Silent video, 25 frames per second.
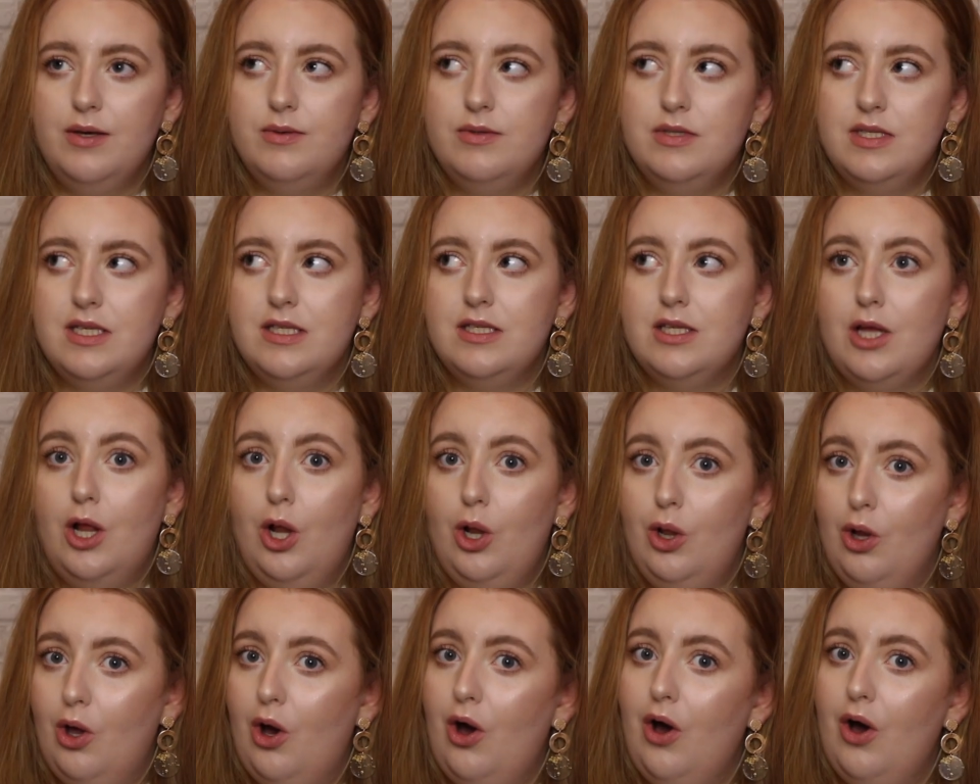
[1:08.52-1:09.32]
I use this
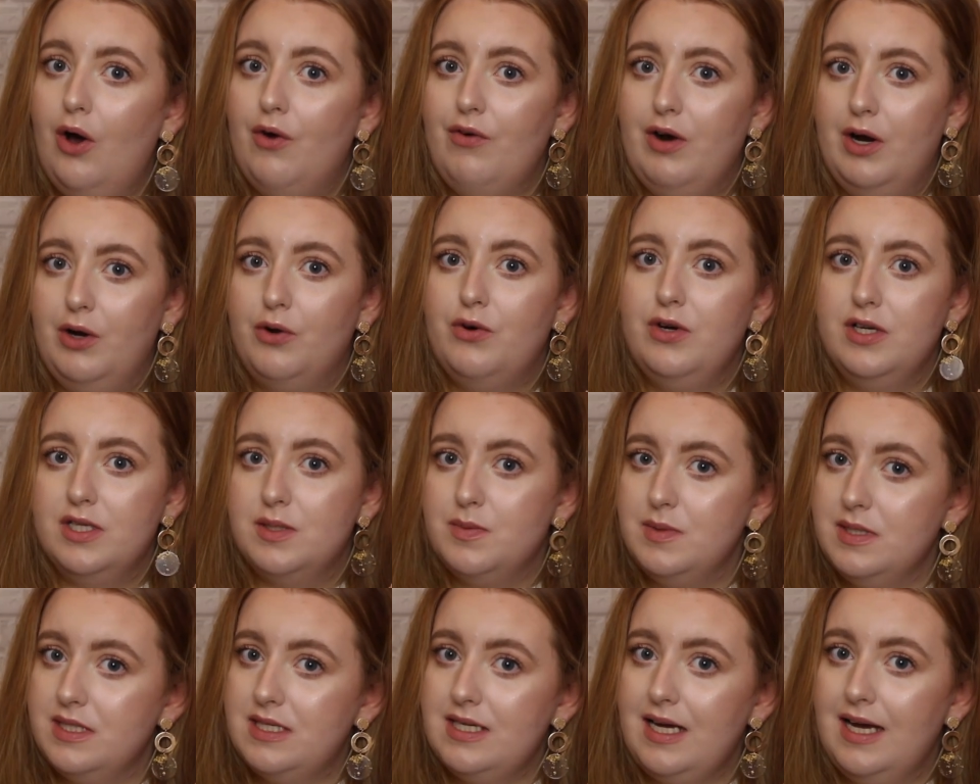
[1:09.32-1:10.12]
a lot around
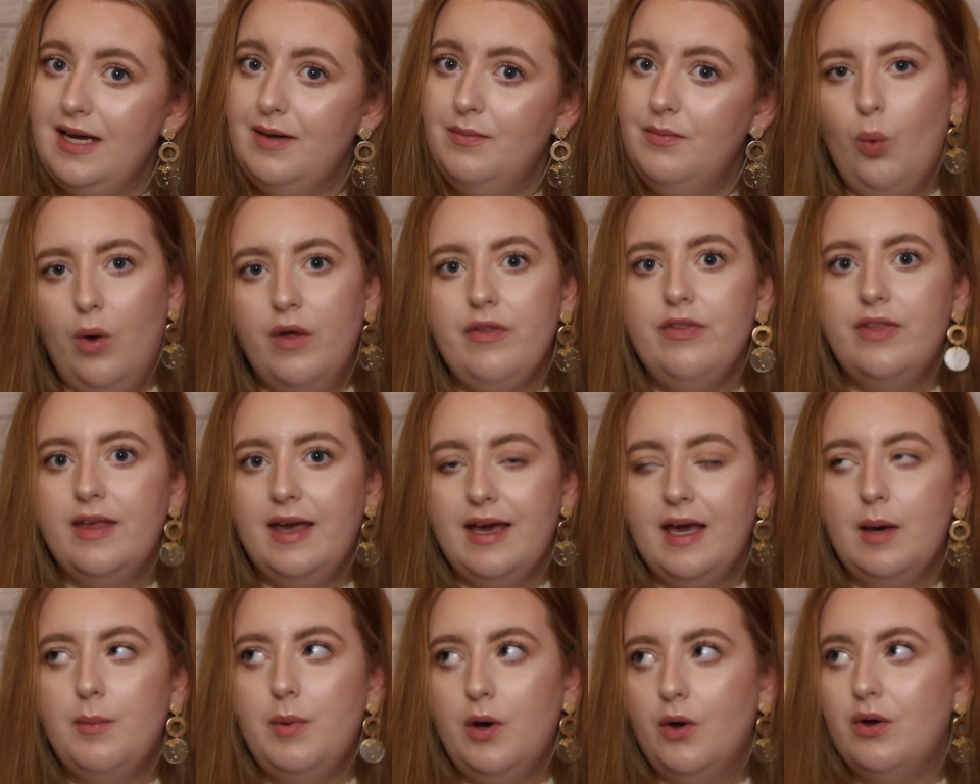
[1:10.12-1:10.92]
Christmas time. One
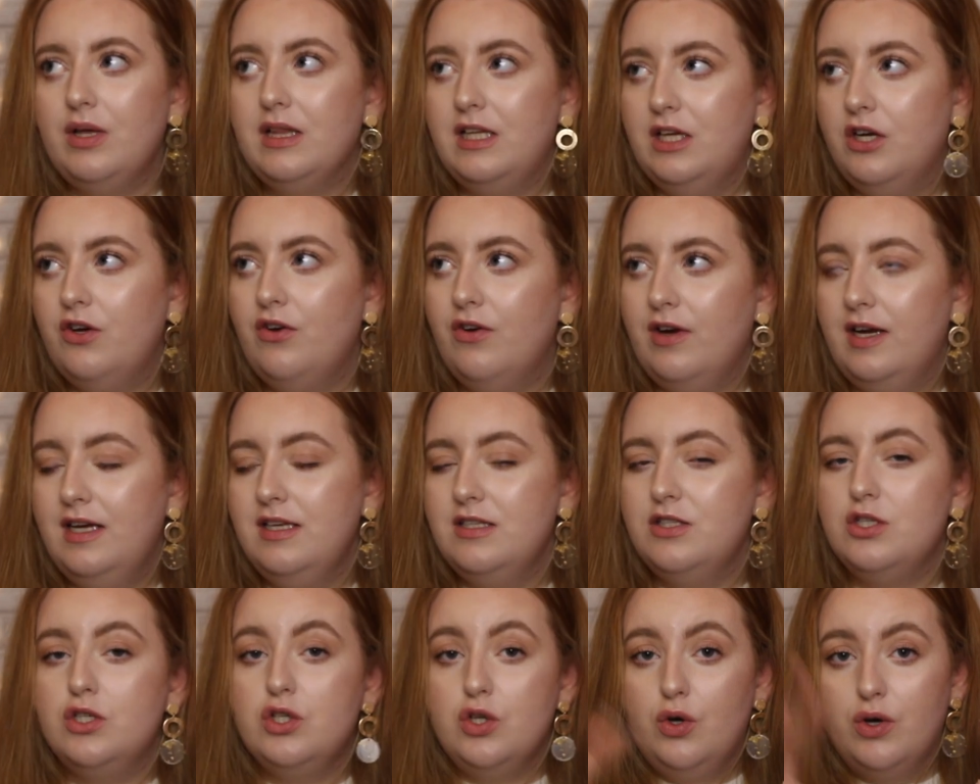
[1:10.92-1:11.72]
thing about glitter
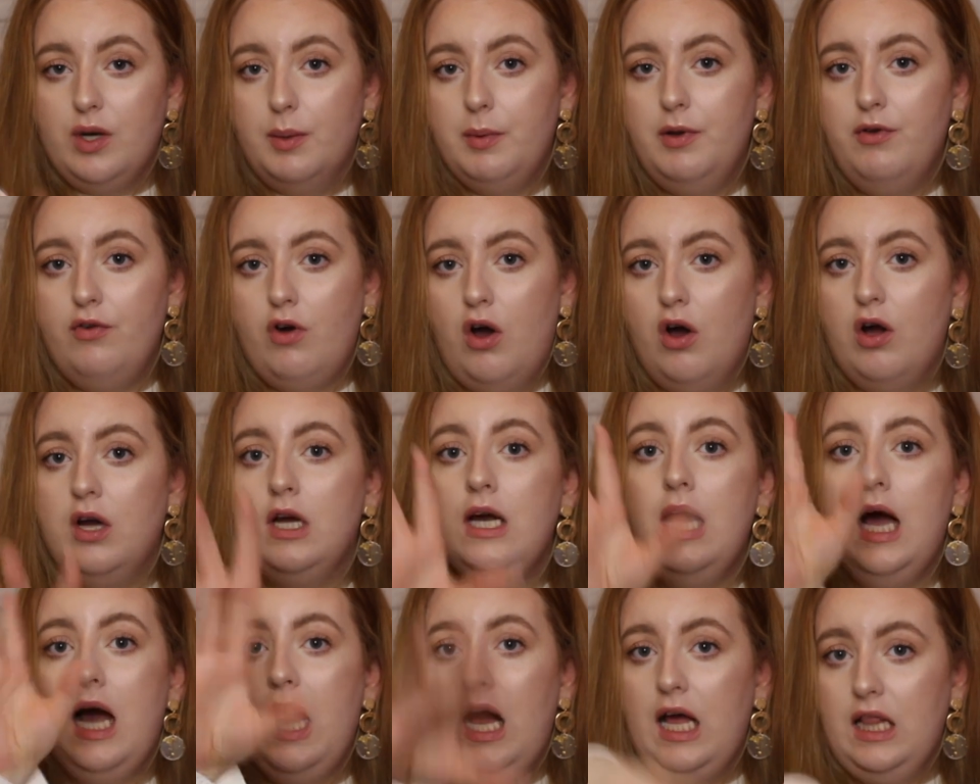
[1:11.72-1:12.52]
is, don't get me wrong,
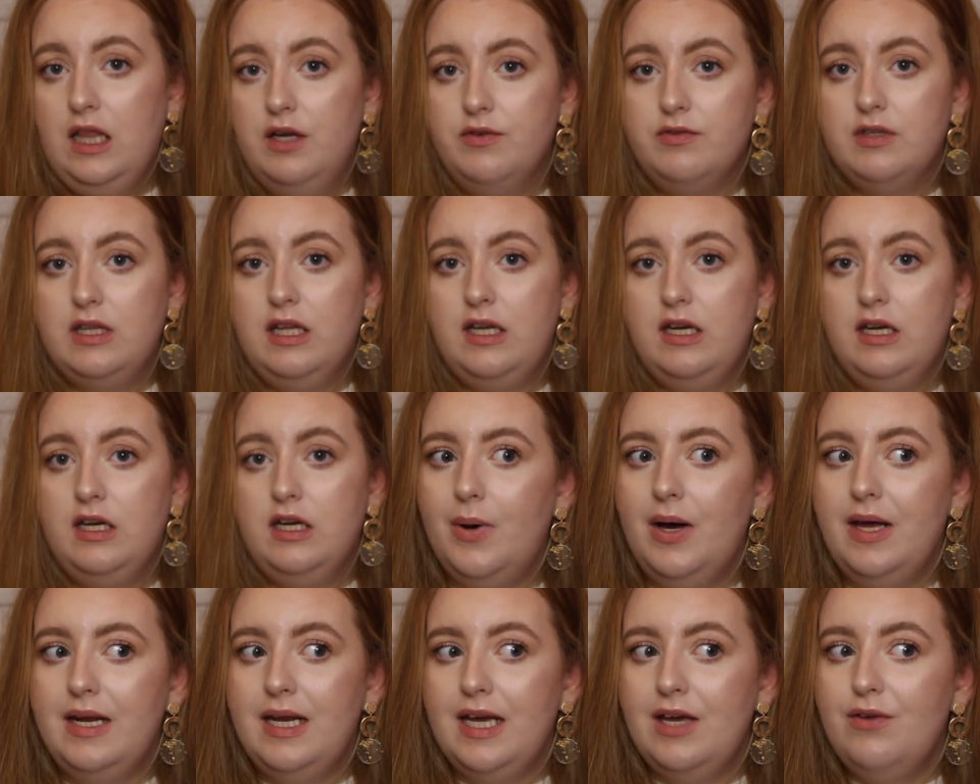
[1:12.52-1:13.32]
I love glitter,
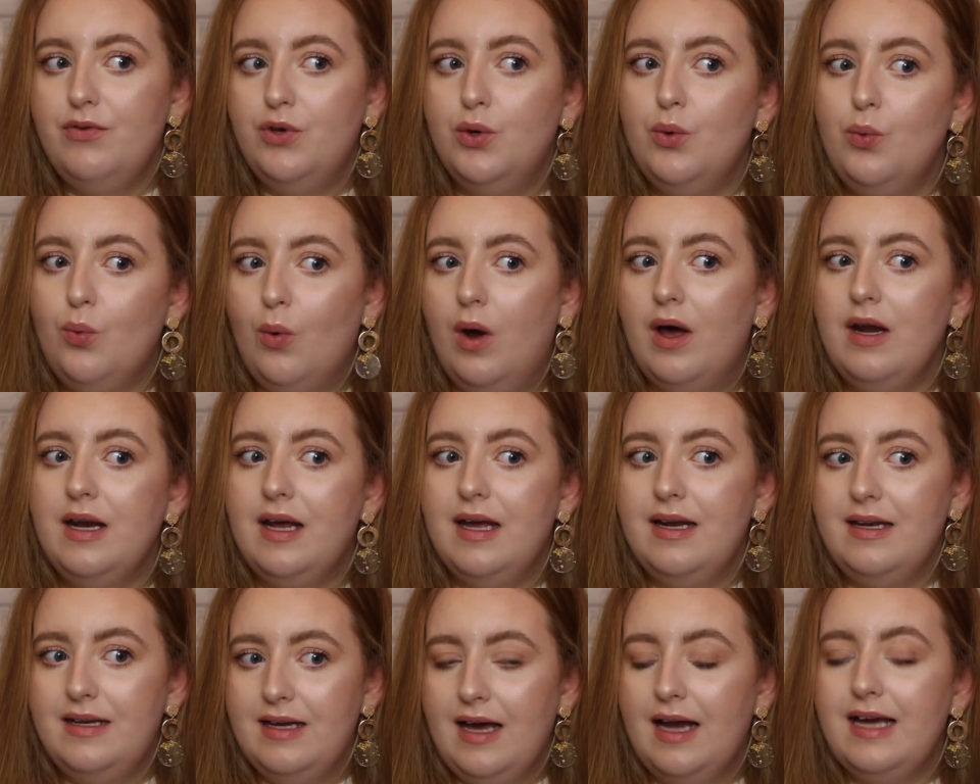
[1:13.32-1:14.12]
but if you
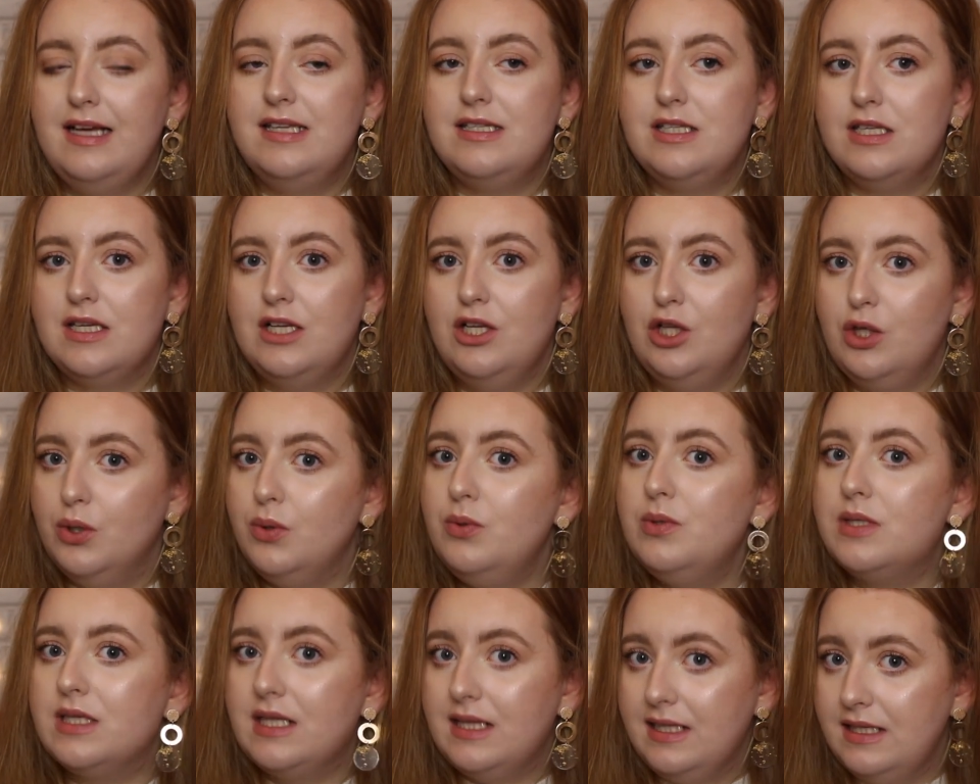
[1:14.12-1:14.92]
want a nice
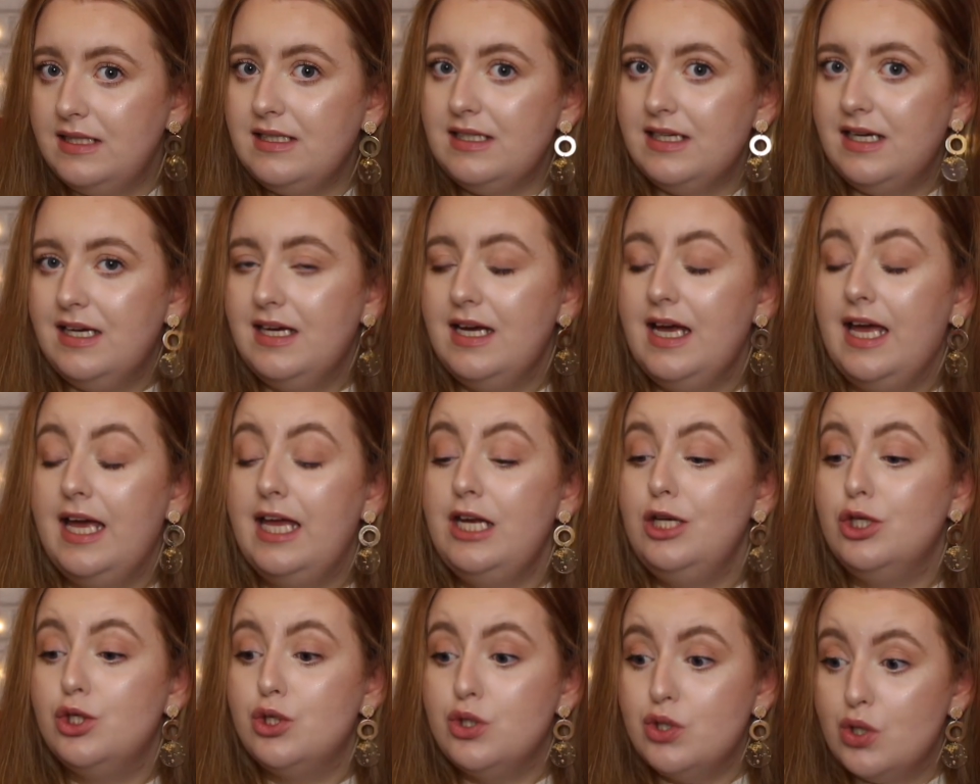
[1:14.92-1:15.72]
loose glitter,
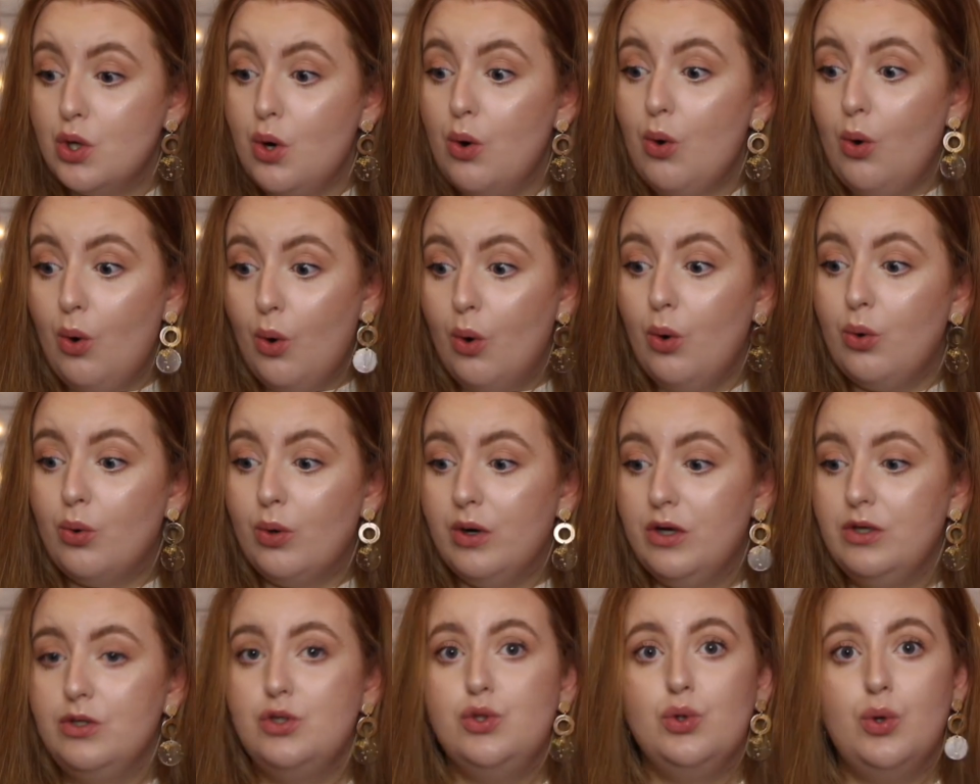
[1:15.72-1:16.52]
it is so
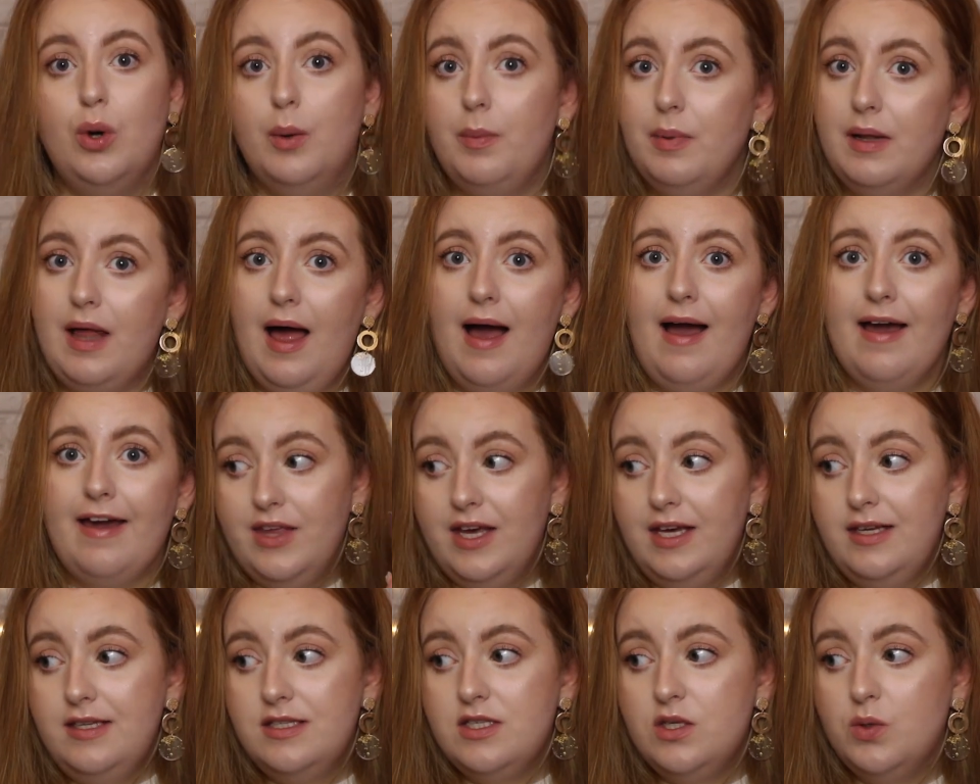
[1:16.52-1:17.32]
awkward to apply.
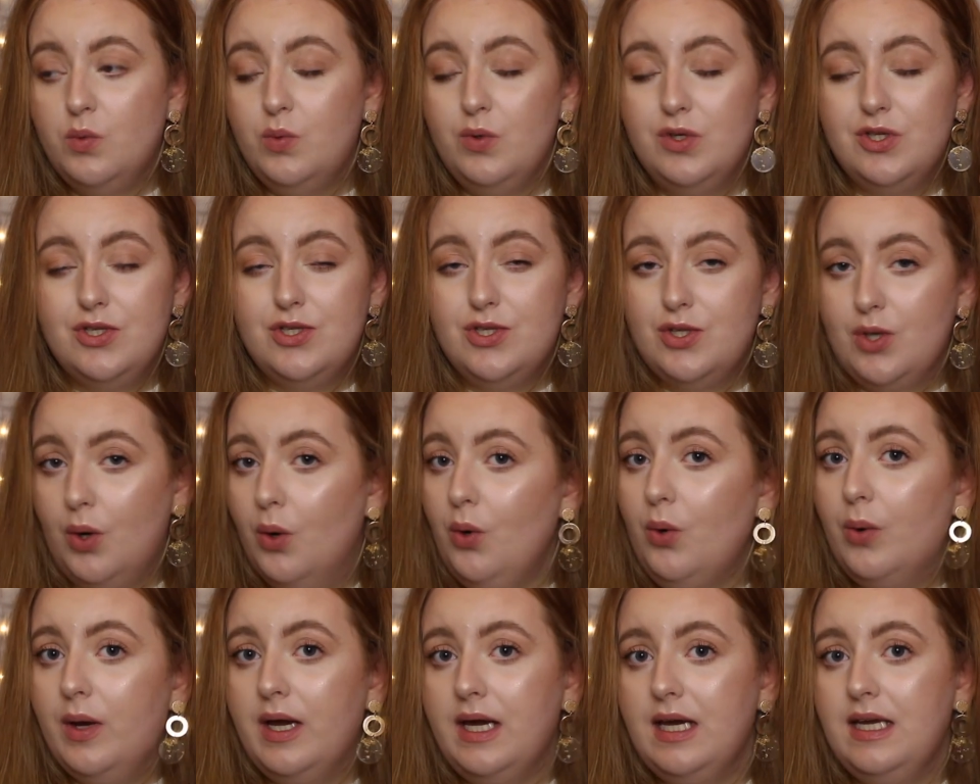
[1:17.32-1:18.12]
This was
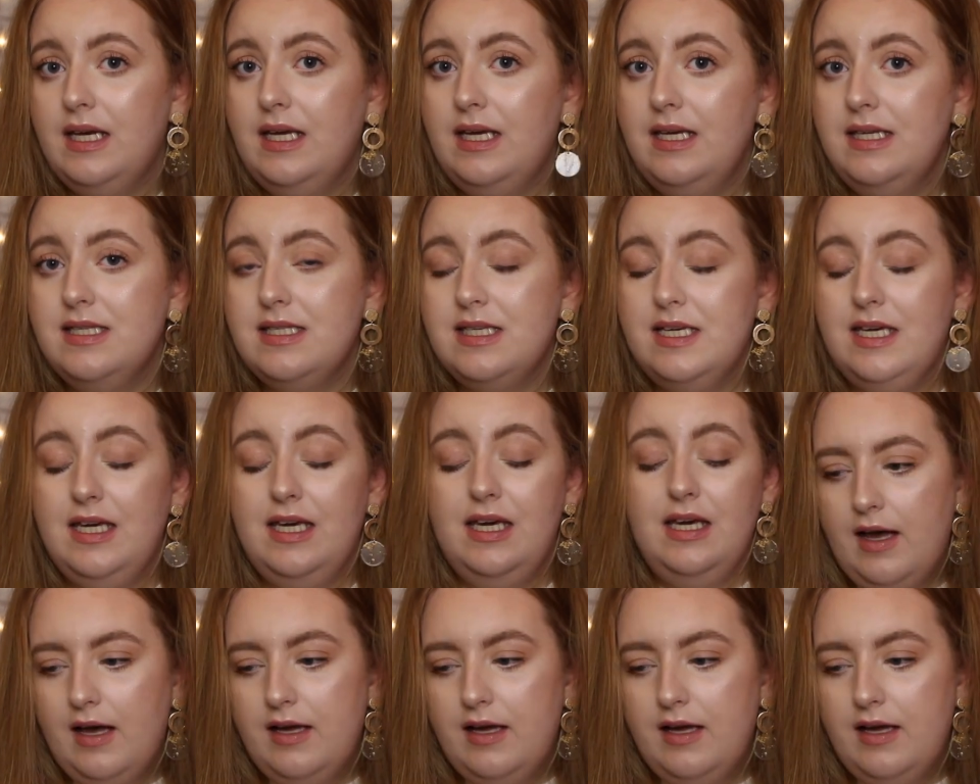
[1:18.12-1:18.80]
so quick and easy.